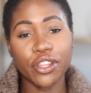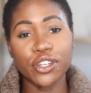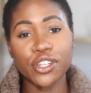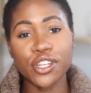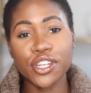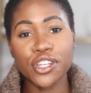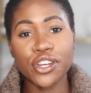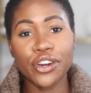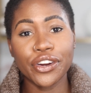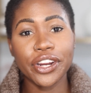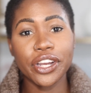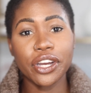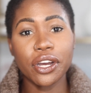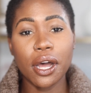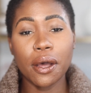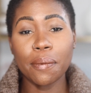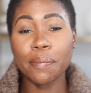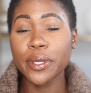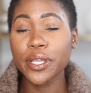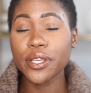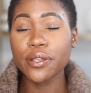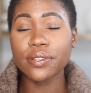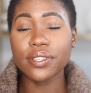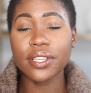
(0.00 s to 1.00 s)
the tutorial, I'll
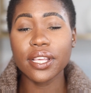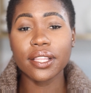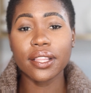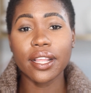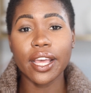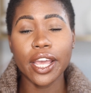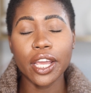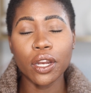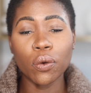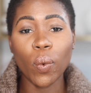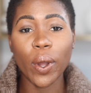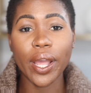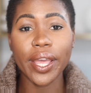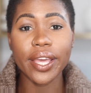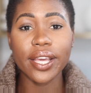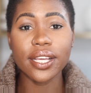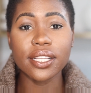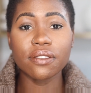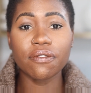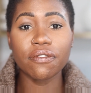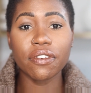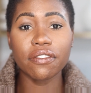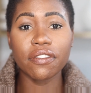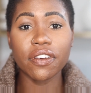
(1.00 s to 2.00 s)
be using the
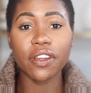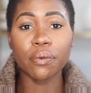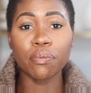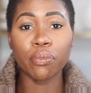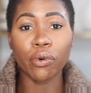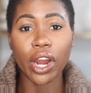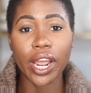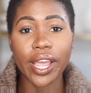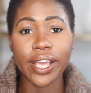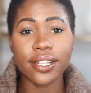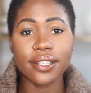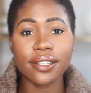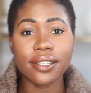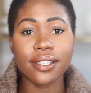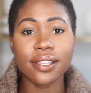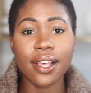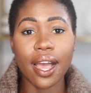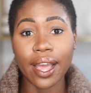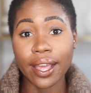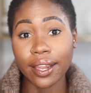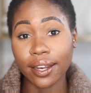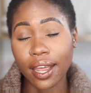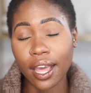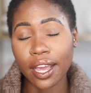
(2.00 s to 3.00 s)
NYX Vivid Brights
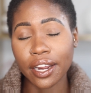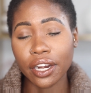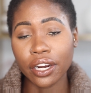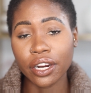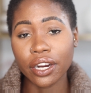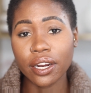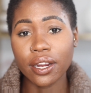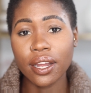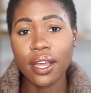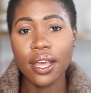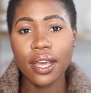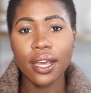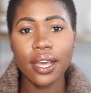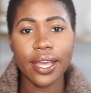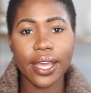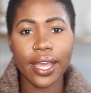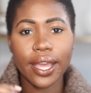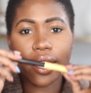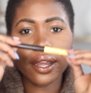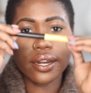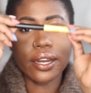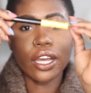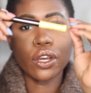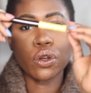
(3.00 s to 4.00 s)
eyeliner,
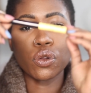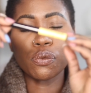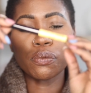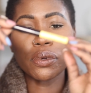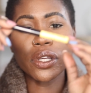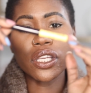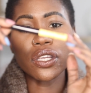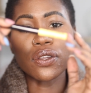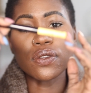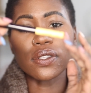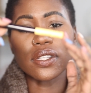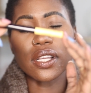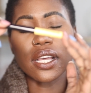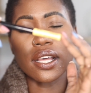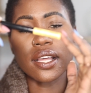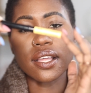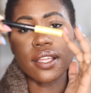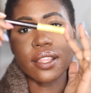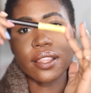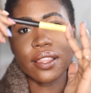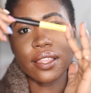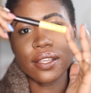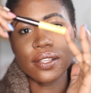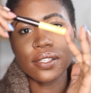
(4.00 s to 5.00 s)
and I will be using
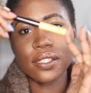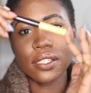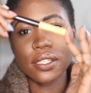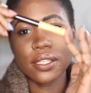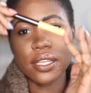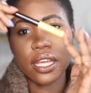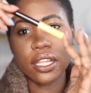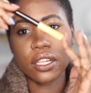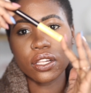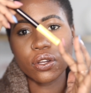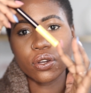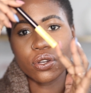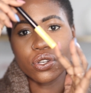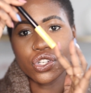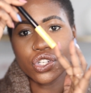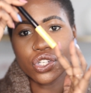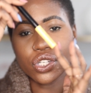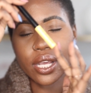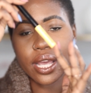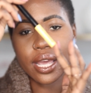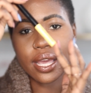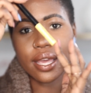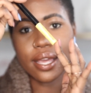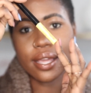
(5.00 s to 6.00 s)
this yellow
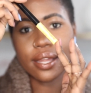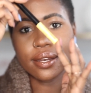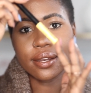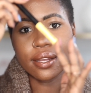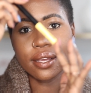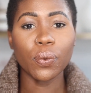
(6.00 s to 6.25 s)
shade.